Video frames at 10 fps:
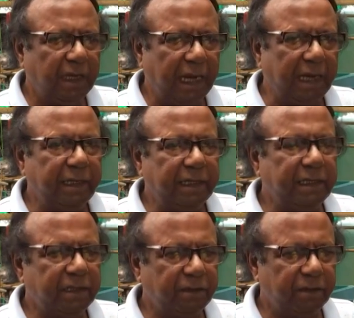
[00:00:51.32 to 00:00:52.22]
and it
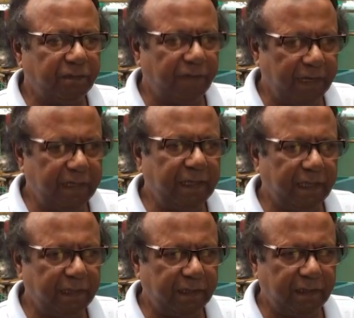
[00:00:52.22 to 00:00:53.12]
is find
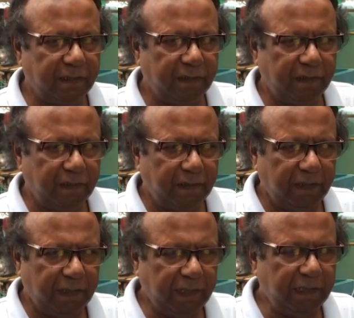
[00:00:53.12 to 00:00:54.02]
that
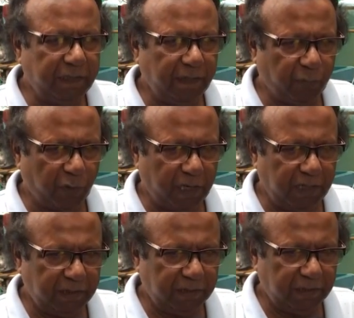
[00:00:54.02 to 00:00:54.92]
in Tripura
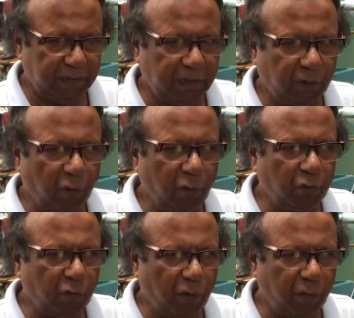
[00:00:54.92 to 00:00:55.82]
the
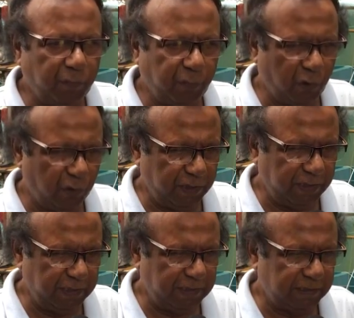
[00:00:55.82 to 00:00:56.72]
growth of prawn
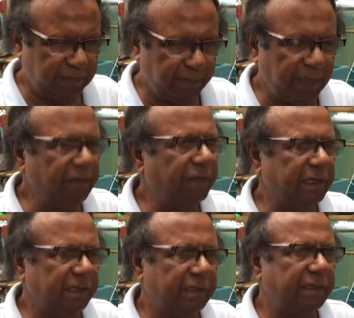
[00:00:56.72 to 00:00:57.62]
is very
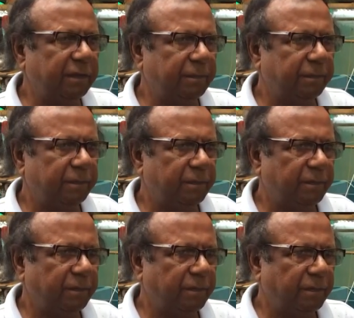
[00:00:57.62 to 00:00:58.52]
fast
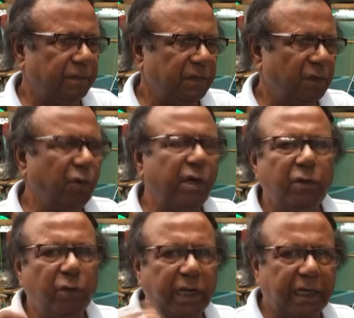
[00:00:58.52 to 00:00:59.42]
when
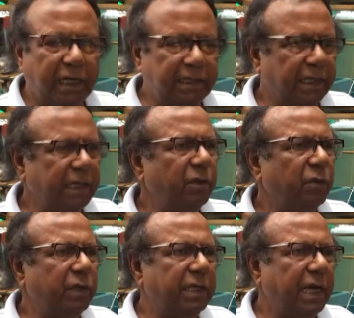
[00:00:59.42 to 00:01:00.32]
we are culturing
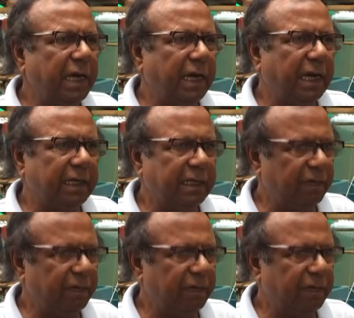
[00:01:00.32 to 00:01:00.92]
with the other